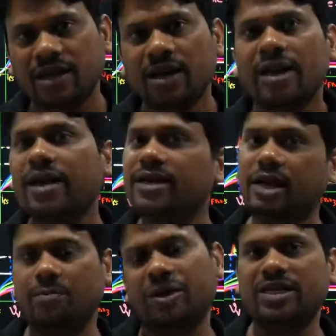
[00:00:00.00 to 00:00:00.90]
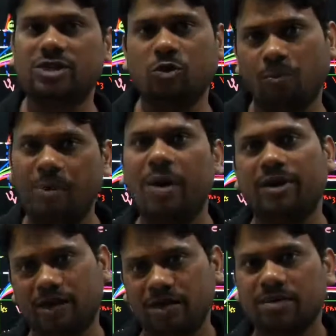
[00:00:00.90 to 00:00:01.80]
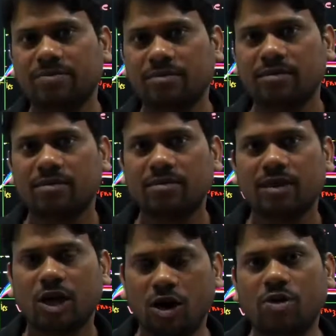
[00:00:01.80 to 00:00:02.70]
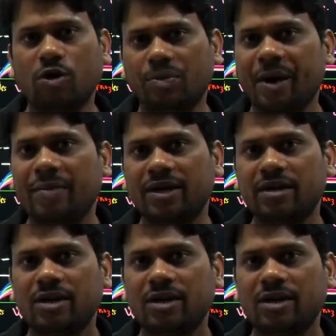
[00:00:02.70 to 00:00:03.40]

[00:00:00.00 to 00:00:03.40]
in comparison to power or load power.